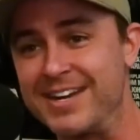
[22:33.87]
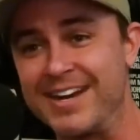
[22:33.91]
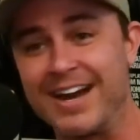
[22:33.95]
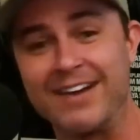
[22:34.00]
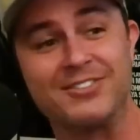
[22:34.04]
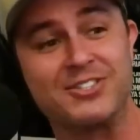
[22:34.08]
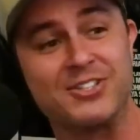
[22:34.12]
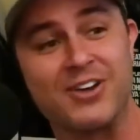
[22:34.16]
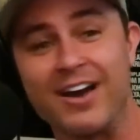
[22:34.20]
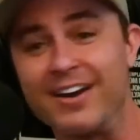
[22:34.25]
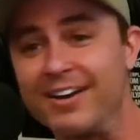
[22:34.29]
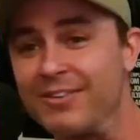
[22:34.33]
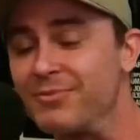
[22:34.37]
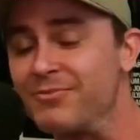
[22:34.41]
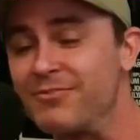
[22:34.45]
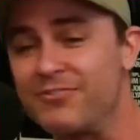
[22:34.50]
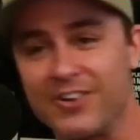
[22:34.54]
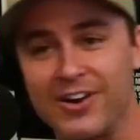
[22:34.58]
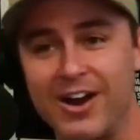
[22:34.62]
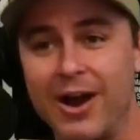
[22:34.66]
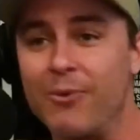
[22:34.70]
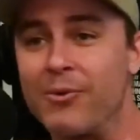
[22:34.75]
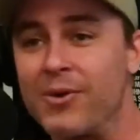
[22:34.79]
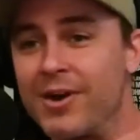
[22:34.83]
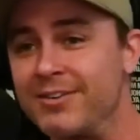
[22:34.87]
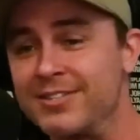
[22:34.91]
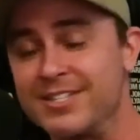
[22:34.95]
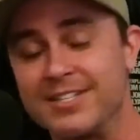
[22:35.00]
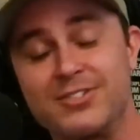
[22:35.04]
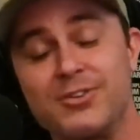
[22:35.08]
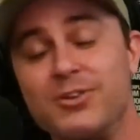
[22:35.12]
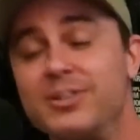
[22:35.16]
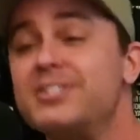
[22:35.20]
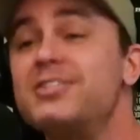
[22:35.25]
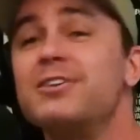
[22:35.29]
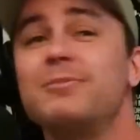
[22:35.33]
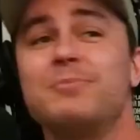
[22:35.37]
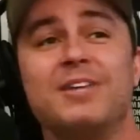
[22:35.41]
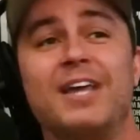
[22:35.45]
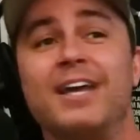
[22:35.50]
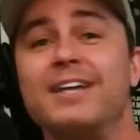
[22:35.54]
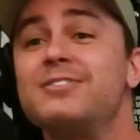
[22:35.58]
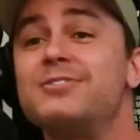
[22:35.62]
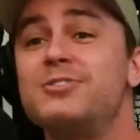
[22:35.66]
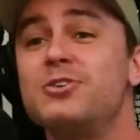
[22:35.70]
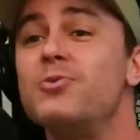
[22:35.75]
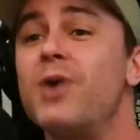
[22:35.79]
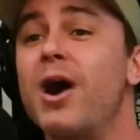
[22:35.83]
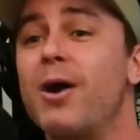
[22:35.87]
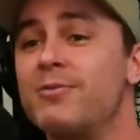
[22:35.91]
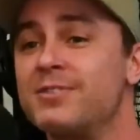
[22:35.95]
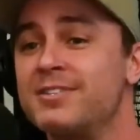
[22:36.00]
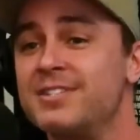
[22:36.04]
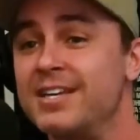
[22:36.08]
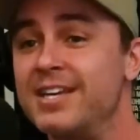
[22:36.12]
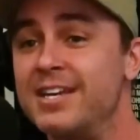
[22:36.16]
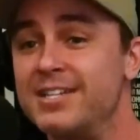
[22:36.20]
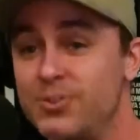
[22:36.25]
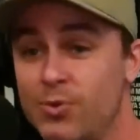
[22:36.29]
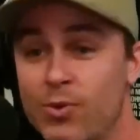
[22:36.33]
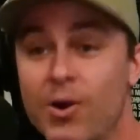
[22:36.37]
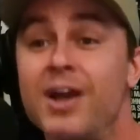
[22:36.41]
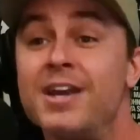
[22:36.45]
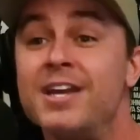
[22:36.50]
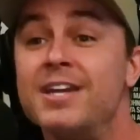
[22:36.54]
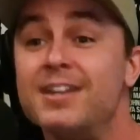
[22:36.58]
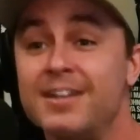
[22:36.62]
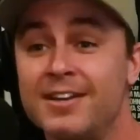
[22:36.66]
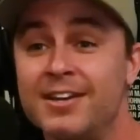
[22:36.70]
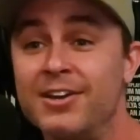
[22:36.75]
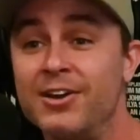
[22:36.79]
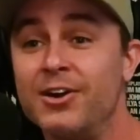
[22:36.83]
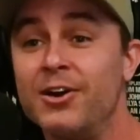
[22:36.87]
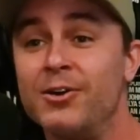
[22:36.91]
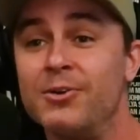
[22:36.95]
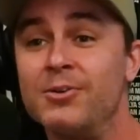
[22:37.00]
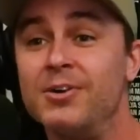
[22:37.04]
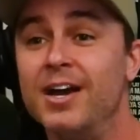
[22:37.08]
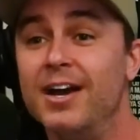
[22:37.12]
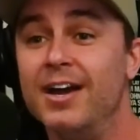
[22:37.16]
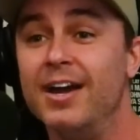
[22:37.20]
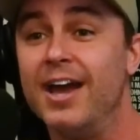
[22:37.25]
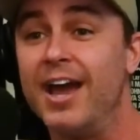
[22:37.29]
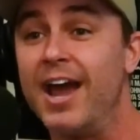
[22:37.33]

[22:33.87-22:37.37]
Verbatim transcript: And I was trying to figure out where I was. Dude, it took me 2 hours to get to where I needed to go.